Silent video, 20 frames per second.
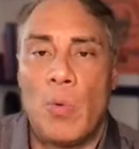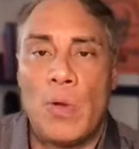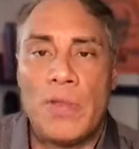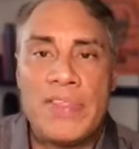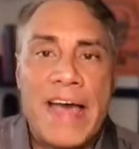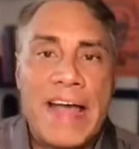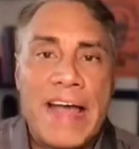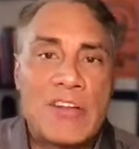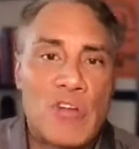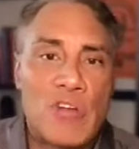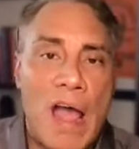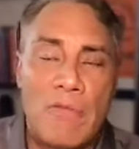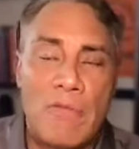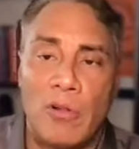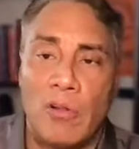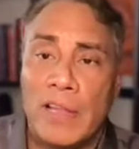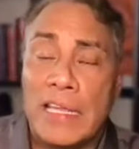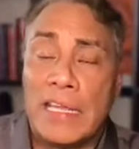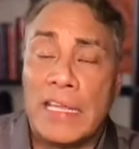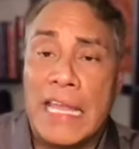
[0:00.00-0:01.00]
with that
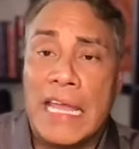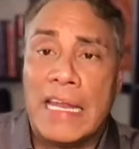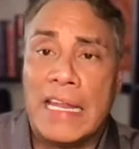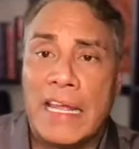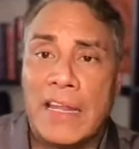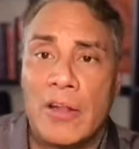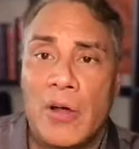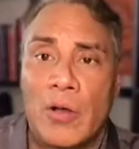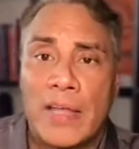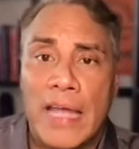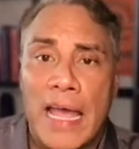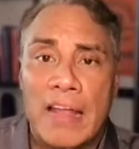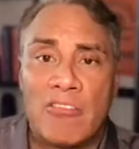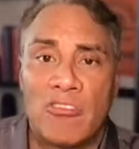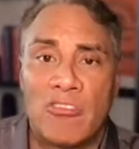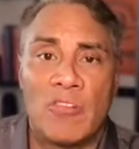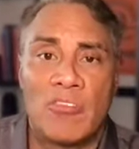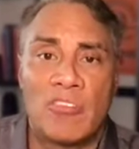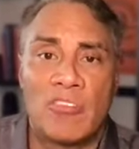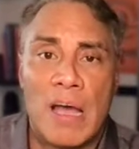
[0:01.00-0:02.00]
travel link in it." Okay,
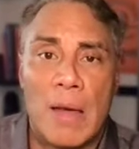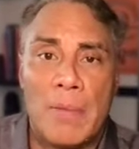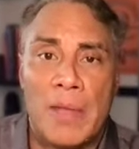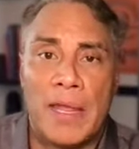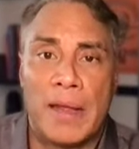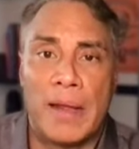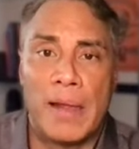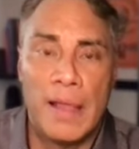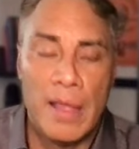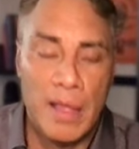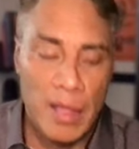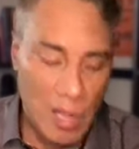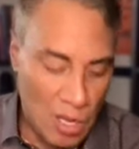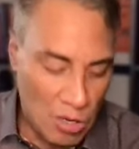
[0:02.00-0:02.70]
so it's coming.